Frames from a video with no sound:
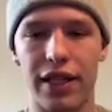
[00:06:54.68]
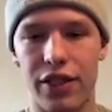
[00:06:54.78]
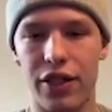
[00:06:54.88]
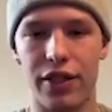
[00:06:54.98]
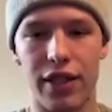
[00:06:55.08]

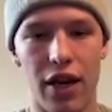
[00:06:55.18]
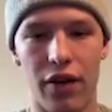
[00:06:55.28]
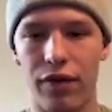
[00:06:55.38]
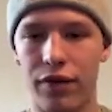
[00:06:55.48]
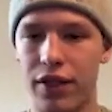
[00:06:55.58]
to
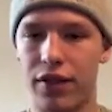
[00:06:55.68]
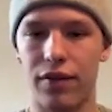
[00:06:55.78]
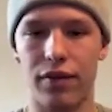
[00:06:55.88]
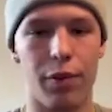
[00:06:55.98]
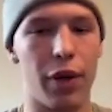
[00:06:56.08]
yourself,
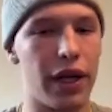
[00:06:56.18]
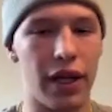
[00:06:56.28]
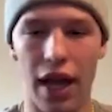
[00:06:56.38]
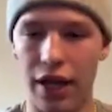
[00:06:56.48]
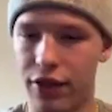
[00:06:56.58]
just putting in
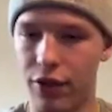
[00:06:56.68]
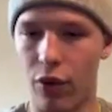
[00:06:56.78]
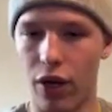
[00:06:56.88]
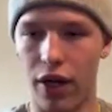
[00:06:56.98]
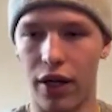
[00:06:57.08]
the extra
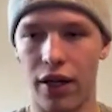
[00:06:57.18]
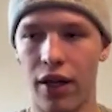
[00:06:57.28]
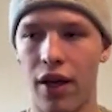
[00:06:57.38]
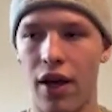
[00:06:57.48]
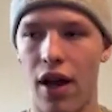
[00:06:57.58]
work.
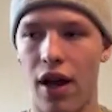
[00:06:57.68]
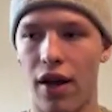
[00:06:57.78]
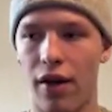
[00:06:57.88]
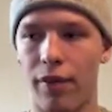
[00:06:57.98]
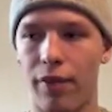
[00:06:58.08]

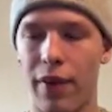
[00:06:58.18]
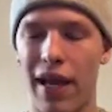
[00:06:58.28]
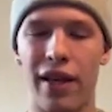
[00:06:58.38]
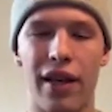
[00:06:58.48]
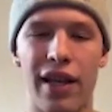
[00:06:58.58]
And
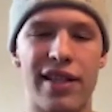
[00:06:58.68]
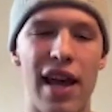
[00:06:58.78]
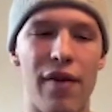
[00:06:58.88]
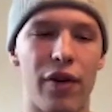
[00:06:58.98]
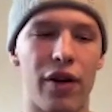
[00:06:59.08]
it's
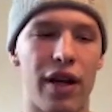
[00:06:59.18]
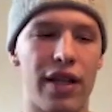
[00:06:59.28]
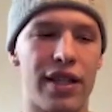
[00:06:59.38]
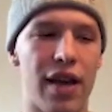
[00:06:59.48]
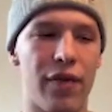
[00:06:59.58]

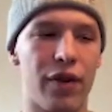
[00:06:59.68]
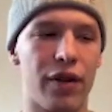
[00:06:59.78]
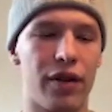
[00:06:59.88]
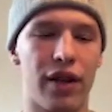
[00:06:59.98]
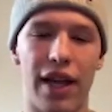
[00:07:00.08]

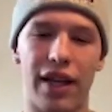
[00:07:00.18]
never like